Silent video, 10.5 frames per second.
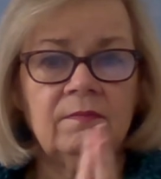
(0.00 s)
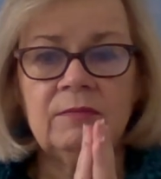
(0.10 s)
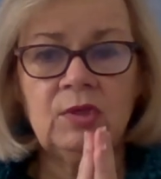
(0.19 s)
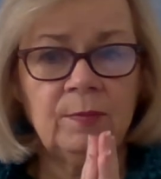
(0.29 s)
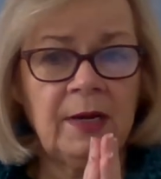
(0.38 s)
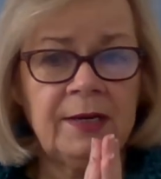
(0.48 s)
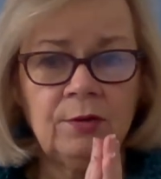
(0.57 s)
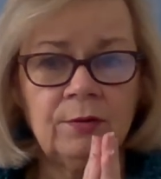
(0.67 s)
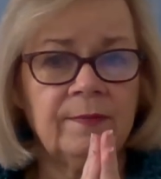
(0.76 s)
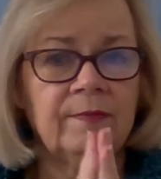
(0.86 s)
Mr.
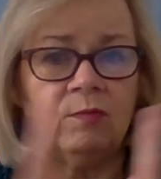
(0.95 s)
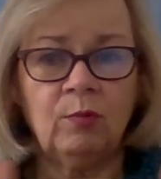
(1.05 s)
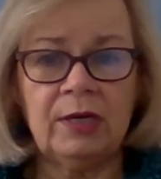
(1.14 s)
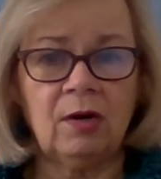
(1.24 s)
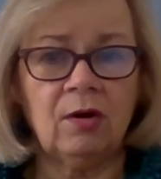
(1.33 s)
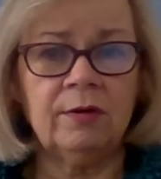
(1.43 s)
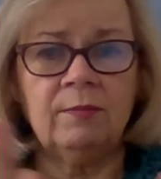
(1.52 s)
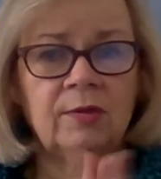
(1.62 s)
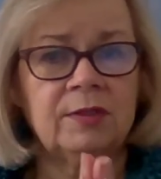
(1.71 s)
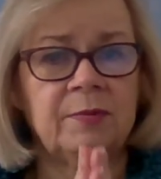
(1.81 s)
Buyer, we are in
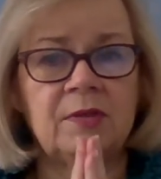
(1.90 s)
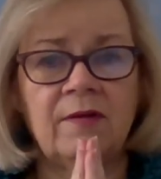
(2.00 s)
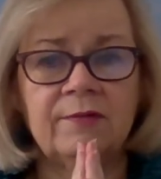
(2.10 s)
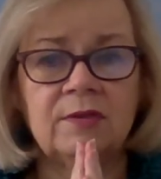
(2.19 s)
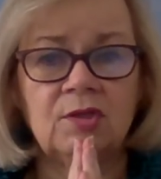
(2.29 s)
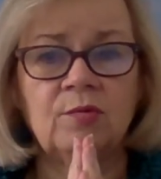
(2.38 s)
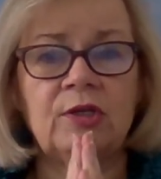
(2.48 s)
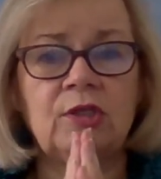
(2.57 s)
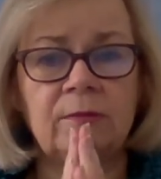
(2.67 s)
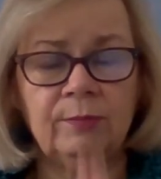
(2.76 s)
a multiple offer
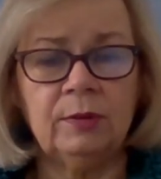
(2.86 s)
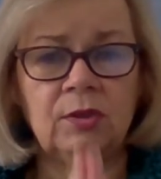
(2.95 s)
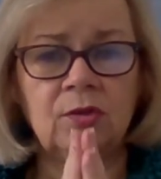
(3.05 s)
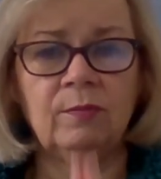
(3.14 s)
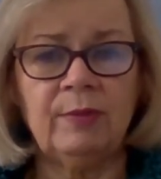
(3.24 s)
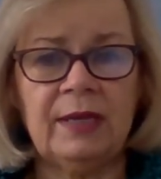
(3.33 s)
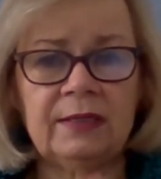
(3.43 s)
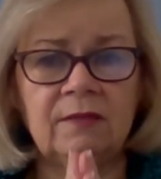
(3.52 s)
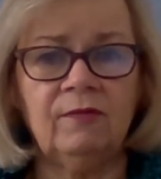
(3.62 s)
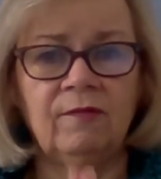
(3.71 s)
situation. Put your
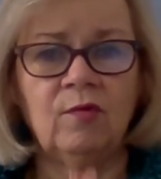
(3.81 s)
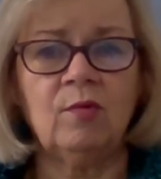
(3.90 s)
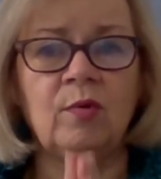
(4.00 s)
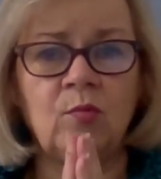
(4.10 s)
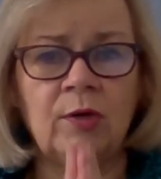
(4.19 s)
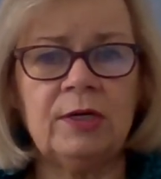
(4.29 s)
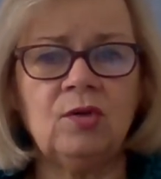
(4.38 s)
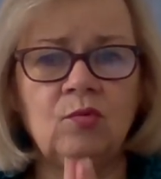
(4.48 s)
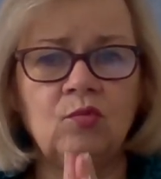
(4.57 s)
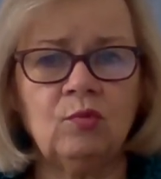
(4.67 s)
best foot forward.
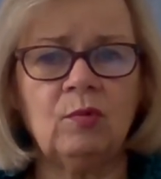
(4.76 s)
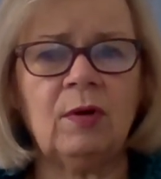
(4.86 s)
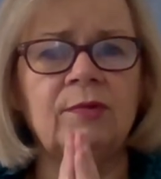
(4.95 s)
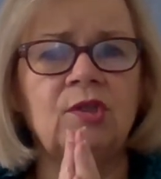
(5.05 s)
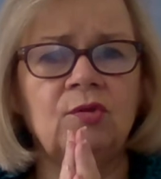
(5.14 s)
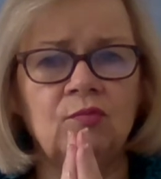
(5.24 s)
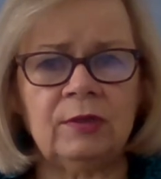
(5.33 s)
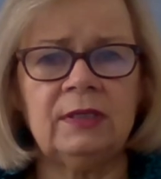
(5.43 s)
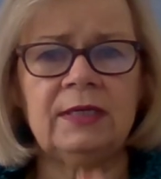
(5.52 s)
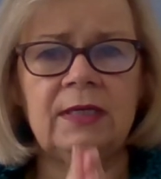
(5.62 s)
What would you
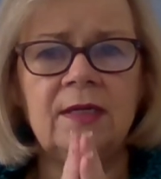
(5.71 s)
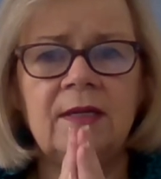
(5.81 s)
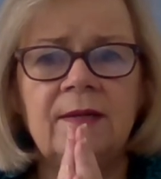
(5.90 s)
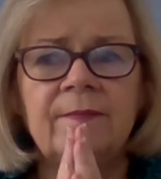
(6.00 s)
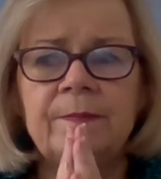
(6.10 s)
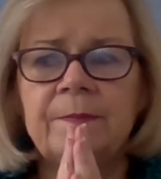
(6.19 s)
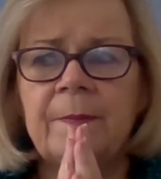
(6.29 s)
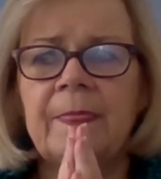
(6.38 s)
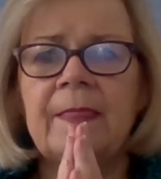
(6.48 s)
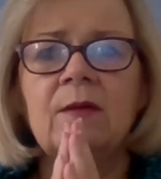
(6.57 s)
really
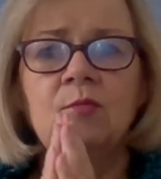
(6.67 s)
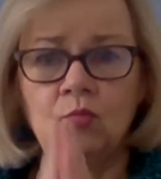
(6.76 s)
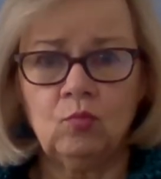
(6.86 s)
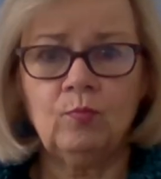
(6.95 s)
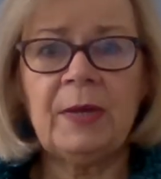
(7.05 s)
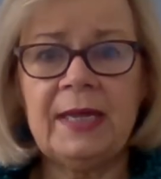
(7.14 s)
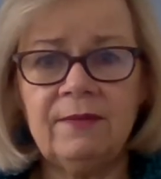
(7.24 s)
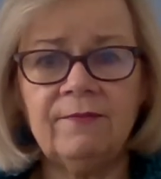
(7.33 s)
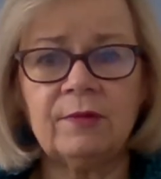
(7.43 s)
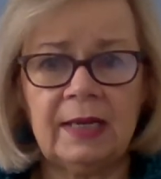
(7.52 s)

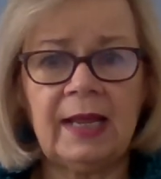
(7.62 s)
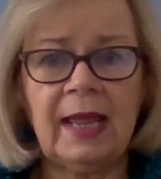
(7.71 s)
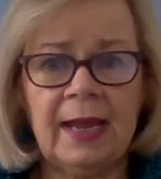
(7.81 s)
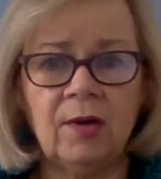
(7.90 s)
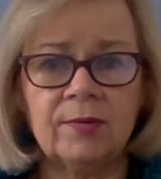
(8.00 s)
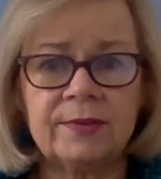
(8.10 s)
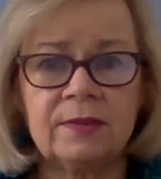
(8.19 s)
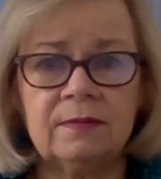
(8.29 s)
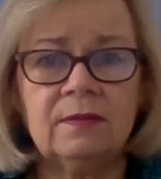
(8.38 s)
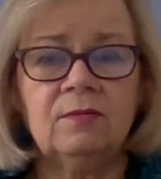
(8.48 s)
pay for that
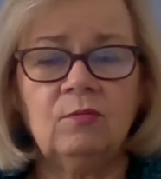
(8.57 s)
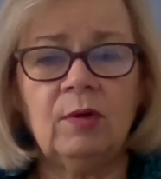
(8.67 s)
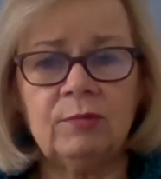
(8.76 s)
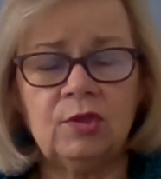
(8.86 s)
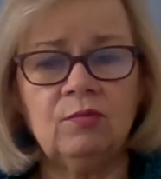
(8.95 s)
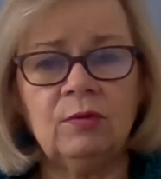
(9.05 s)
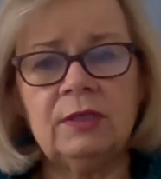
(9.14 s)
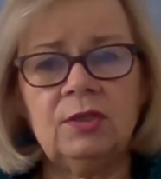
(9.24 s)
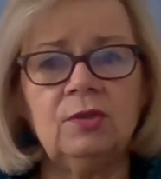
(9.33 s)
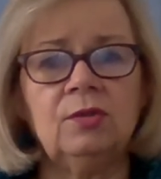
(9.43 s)
house? What would you
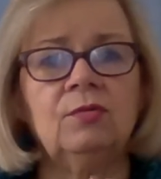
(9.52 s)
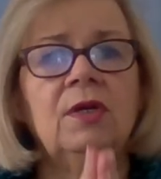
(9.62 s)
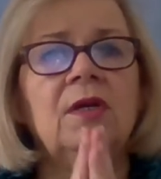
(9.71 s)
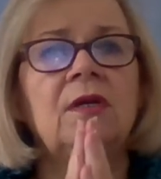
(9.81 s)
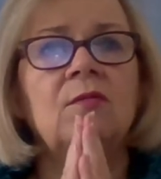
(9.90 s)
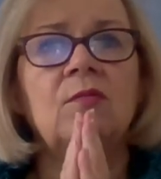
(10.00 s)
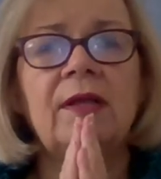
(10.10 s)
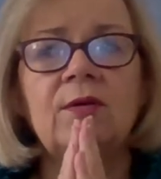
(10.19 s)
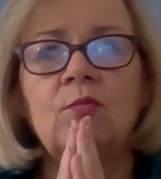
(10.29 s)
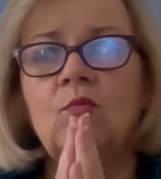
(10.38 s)
really do?
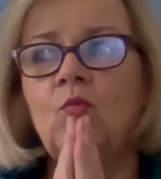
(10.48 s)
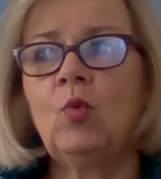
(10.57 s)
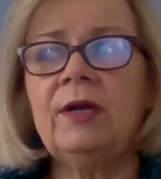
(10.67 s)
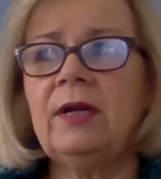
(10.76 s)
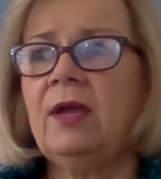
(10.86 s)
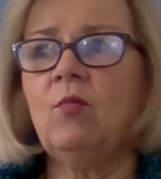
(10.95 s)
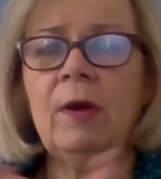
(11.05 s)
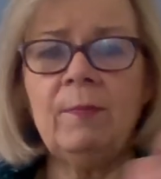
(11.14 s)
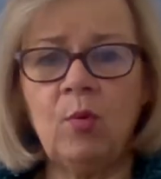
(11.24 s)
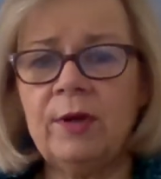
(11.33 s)
Like at
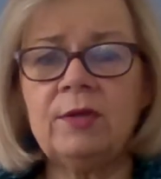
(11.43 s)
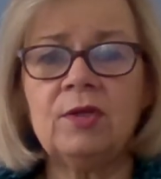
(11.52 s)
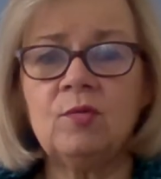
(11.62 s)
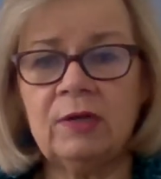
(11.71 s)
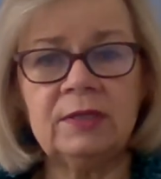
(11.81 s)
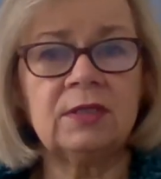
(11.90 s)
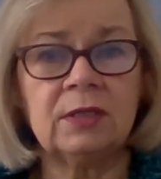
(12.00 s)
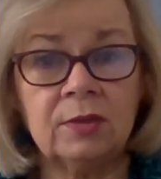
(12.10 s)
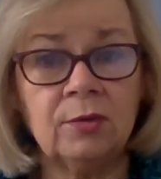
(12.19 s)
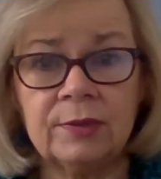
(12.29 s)
what point are you willing
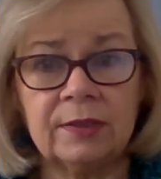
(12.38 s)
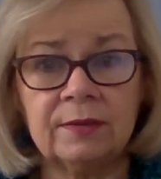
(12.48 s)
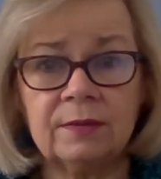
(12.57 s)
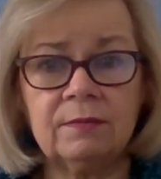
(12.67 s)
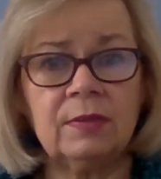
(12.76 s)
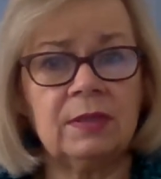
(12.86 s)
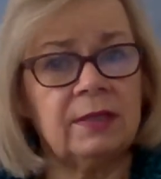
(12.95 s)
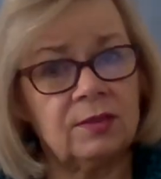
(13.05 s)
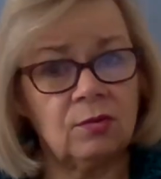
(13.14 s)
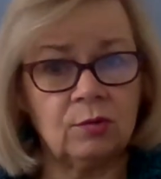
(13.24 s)
to lose it?
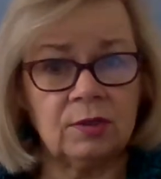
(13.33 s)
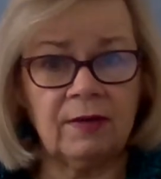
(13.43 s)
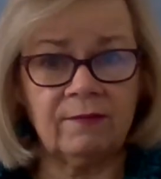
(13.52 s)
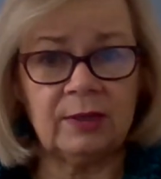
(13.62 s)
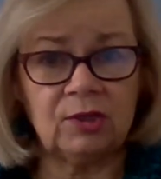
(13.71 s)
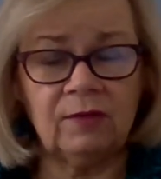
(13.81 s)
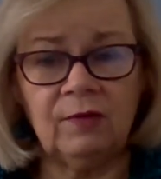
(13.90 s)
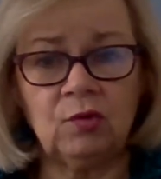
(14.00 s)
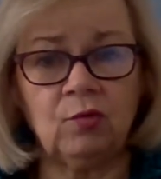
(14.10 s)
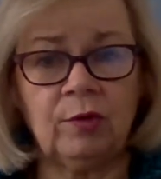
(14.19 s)
Because there's not much
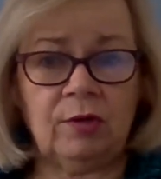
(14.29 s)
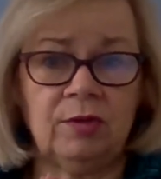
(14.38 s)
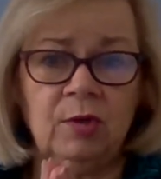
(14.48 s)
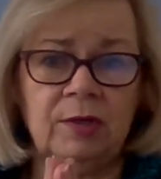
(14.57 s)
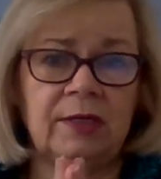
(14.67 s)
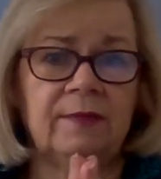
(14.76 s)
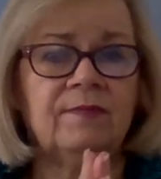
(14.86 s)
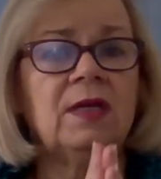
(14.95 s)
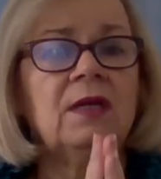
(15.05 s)
inventory on the market.